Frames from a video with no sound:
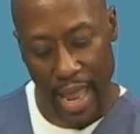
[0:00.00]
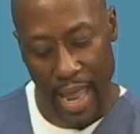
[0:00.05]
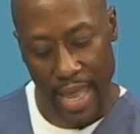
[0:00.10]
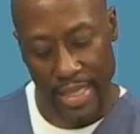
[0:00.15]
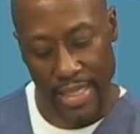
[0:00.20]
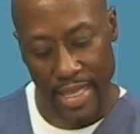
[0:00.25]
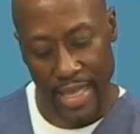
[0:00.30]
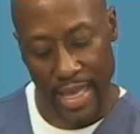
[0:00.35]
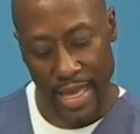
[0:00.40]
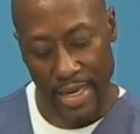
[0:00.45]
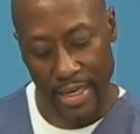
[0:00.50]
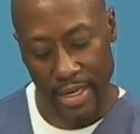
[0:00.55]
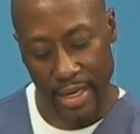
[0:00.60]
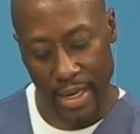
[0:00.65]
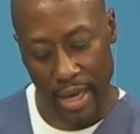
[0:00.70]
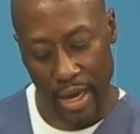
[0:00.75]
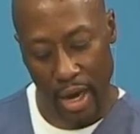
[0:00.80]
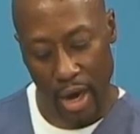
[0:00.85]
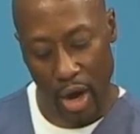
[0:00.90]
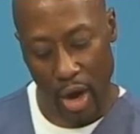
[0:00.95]
and then
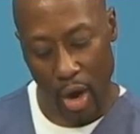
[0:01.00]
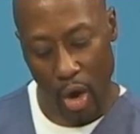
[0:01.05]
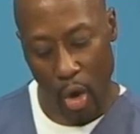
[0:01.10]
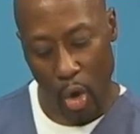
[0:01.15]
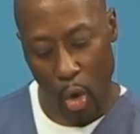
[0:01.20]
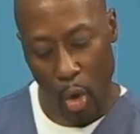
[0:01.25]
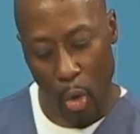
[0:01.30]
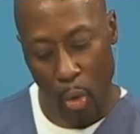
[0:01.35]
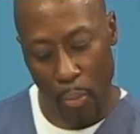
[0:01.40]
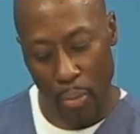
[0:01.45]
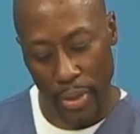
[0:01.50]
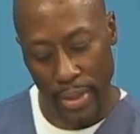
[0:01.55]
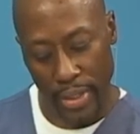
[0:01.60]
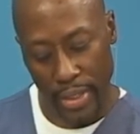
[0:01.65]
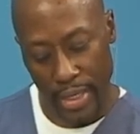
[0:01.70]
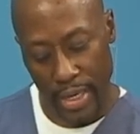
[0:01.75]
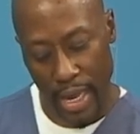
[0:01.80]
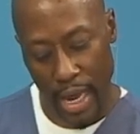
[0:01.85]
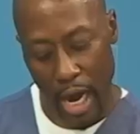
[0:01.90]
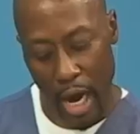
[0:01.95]
open
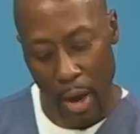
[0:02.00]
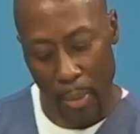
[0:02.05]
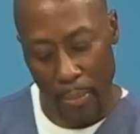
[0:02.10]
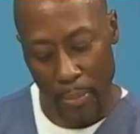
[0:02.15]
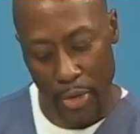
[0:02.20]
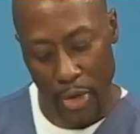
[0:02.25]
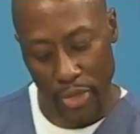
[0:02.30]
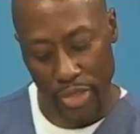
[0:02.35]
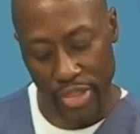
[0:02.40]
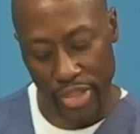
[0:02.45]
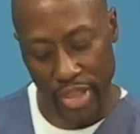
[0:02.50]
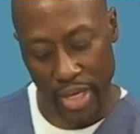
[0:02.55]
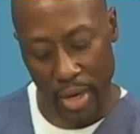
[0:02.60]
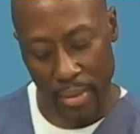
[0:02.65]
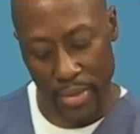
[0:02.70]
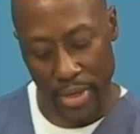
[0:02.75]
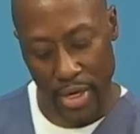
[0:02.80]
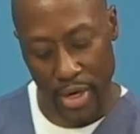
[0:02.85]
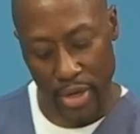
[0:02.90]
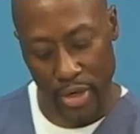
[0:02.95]
up your
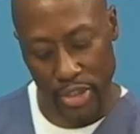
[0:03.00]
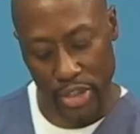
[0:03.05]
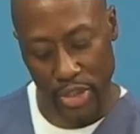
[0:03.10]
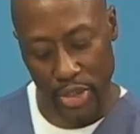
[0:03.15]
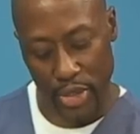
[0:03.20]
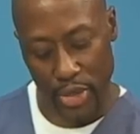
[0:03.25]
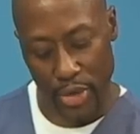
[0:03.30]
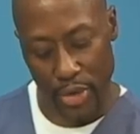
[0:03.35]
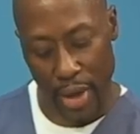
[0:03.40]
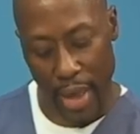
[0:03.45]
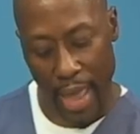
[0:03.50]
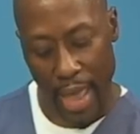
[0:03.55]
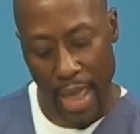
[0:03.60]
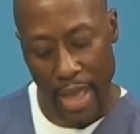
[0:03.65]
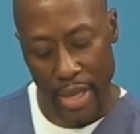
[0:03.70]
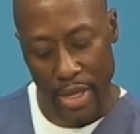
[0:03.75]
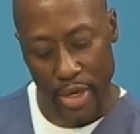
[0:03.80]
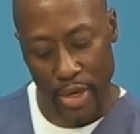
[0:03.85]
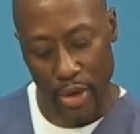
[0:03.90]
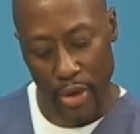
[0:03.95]
thumb here. So
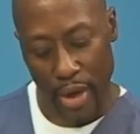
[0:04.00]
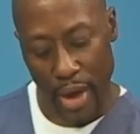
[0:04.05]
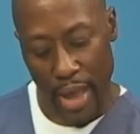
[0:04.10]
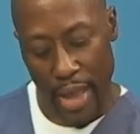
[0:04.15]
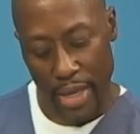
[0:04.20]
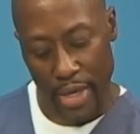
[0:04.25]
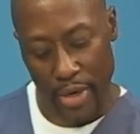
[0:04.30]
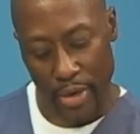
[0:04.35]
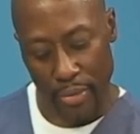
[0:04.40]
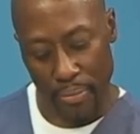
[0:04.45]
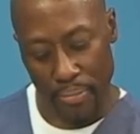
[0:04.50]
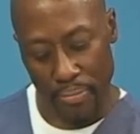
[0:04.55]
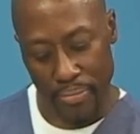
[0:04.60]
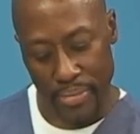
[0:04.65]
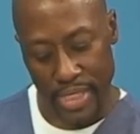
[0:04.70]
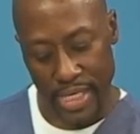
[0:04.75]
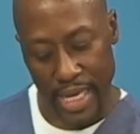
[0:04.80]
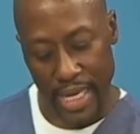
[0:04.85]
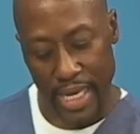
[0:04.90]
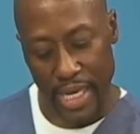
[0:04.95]
you're
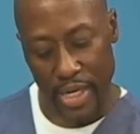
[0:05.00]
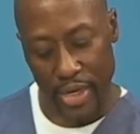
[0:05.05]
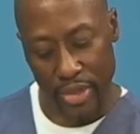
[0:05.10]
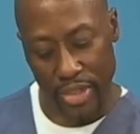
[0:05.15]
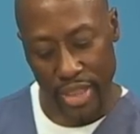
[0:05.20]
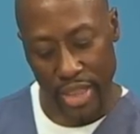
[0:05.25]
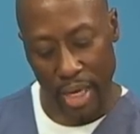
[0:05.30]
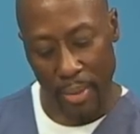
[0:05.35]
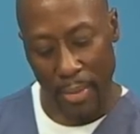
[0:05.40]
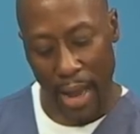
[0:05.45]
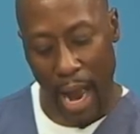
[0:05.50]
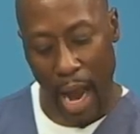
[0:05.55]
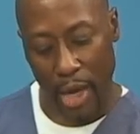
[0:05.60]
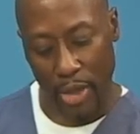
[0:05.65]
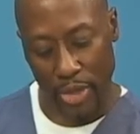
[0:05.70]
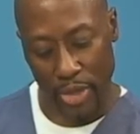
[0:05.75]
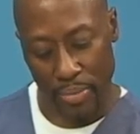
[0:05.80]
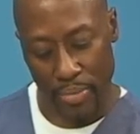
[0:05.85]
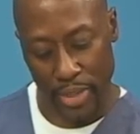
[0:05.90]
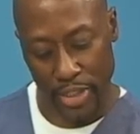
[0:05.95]
taking your thumb out
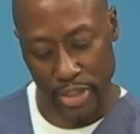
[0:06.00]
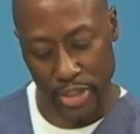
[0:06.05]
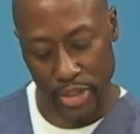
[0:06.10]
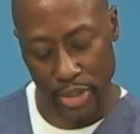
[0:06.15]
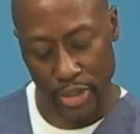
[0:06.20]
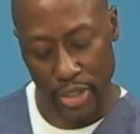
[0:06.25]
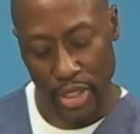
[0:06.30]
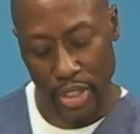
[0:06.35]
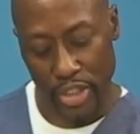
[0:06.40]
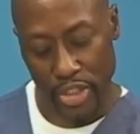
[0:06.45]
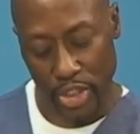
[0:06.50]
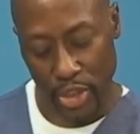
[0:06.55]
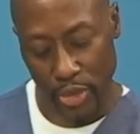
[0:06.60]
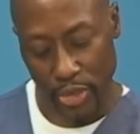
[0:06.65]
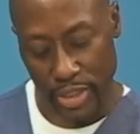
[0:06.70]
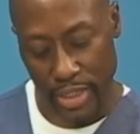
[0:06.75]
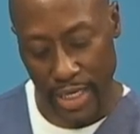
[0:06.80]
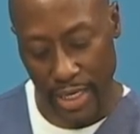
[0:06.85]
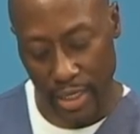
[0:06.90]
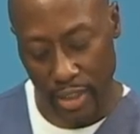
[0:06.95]
of the picture. So
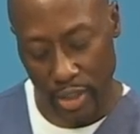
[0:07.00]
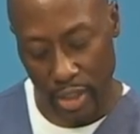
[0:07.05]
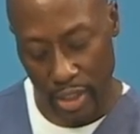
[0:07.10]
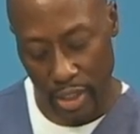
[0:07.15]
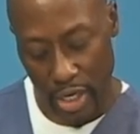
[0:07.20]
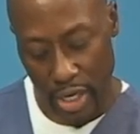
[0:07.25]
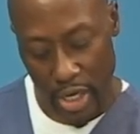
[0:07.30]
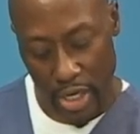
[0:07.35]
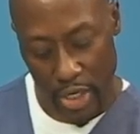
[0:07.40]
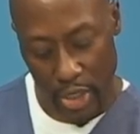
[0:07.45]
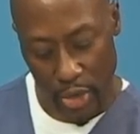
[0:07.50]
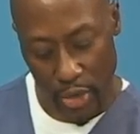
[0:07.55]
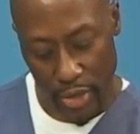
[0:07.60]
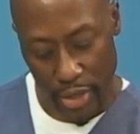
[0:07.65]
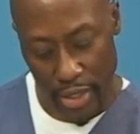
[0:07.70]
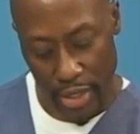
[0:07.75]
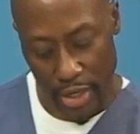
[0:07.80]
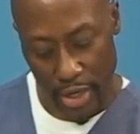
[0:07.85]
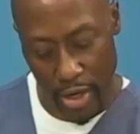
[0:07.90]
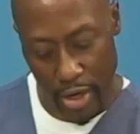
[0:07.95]
take a look. You go
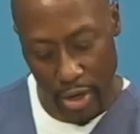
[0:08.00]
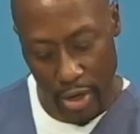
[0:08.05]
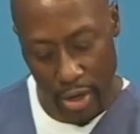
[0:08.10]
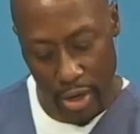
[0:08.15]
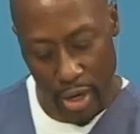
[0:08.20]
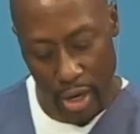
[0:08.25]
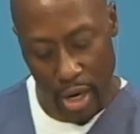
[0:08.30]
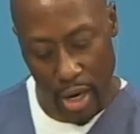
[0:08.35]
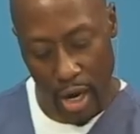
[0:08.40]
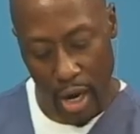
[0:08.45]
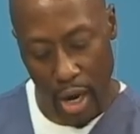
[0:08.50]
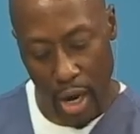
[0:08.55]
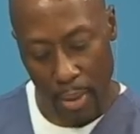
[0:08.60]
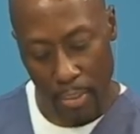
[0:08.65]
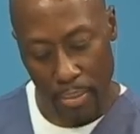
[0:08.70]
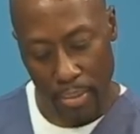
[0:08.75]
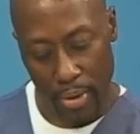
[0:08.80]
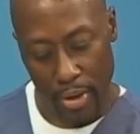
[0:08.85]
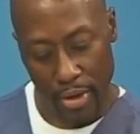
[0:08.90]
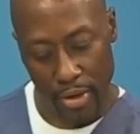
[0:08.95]
here, up,
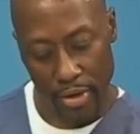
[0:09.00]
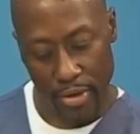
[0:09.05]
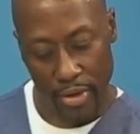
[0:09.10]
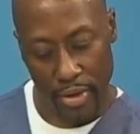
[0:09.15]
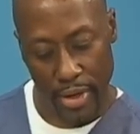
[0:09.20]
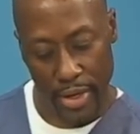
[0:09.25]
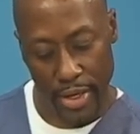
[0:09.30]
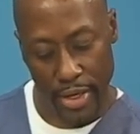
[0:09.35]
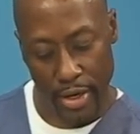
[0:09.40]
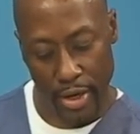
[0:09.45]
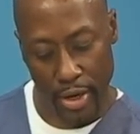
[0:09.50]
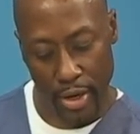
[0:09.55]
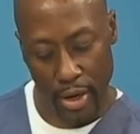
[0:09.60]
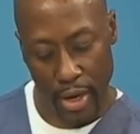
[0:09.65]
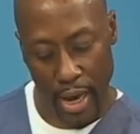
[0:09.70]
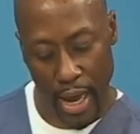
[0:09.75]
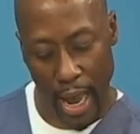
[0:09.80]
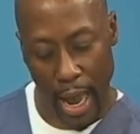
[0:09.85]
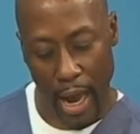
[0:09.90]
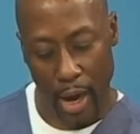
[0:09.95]
here,
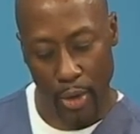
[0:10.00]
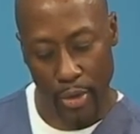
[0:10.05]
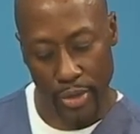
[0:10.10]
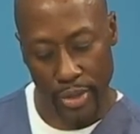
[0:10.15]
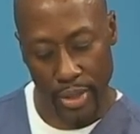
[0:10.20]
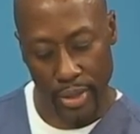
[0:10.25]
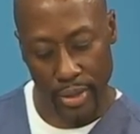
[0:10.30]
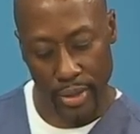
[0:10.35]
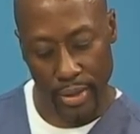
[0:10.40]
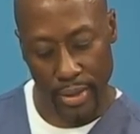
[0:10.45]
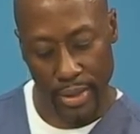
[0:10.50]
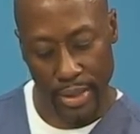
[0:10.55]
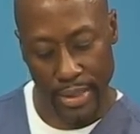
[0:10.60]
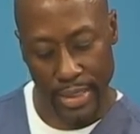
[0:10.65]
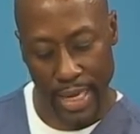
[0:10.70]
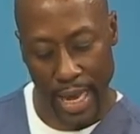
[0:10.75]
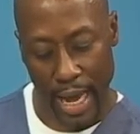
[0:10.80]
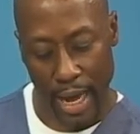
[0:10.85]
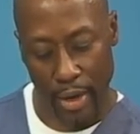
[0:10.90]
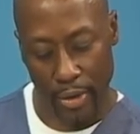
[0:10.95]
out,
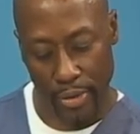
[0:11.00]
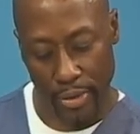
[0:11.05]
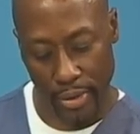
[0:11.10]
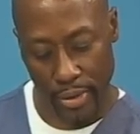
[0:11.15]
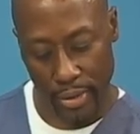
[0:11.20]
down.